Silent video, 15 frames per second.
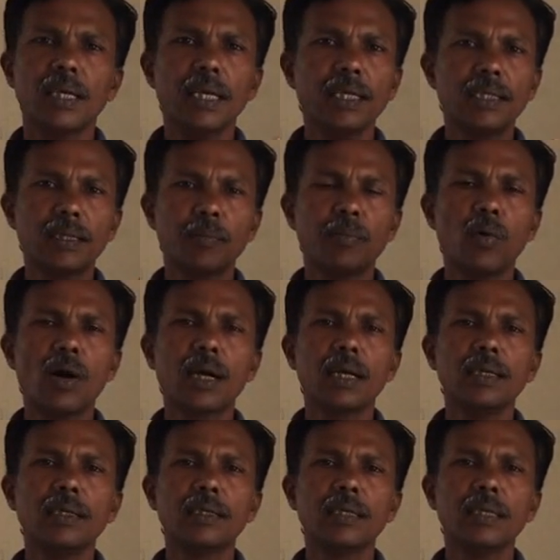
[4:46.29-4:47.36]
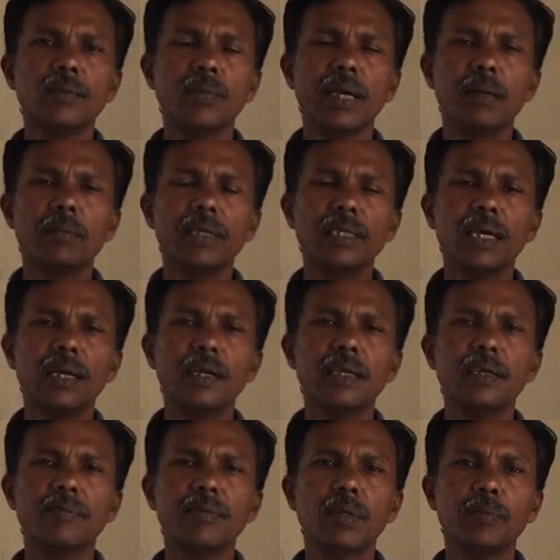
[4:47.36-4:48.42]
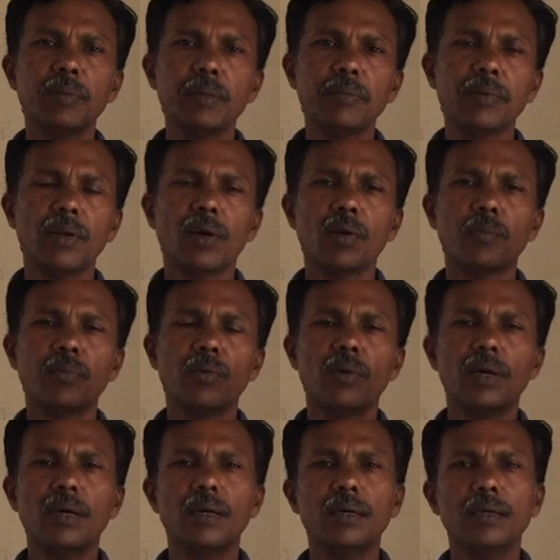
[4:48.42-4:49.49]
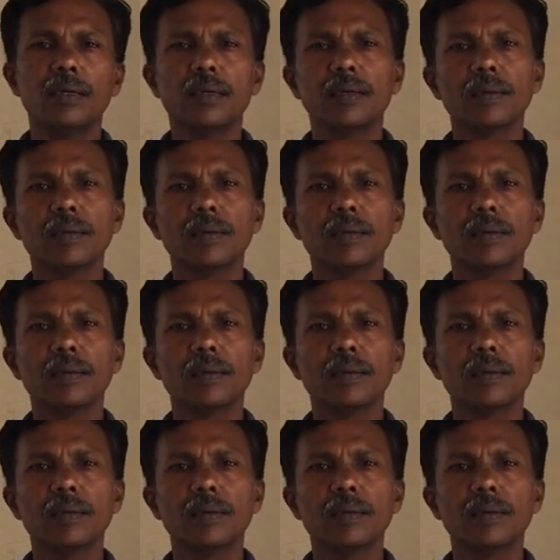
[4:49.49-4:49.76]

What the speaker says: It's a poor country where majority of the people are poor.